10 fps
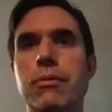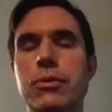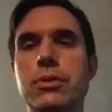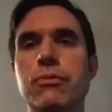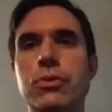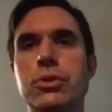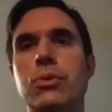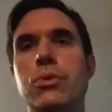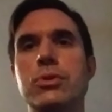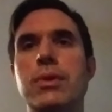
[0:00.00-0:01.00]
First
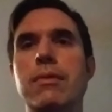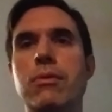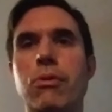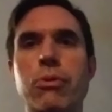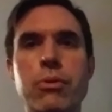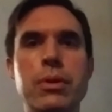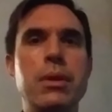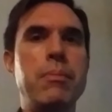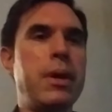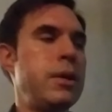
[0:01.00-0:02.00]
inversion chords, we have the 3rd
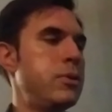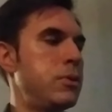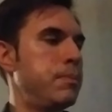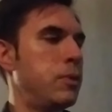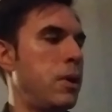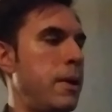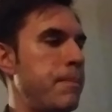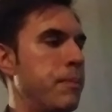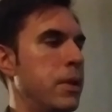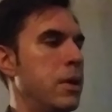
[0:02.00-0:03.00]
in the bass. Okay,
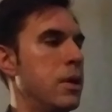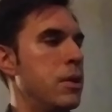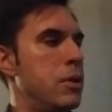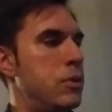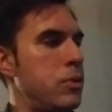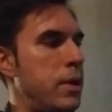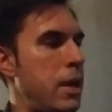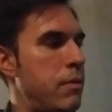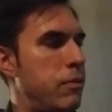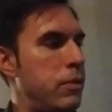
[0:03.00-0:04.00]
so I
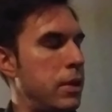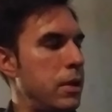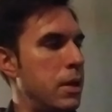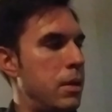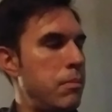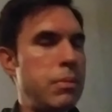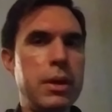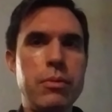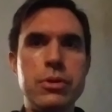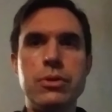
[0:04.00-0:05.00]
have the
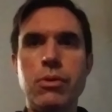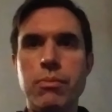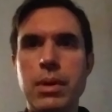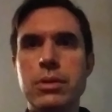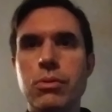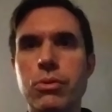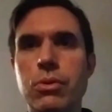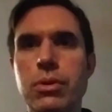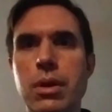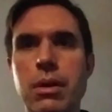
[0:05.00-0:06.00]
B, which is the major
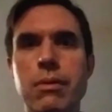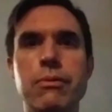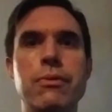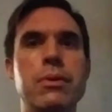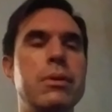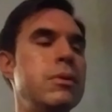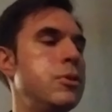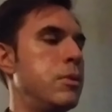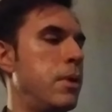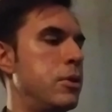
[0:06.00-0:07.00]
3rd of
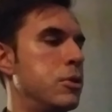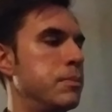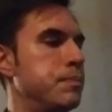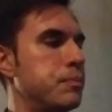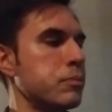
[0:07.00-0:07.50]
G major.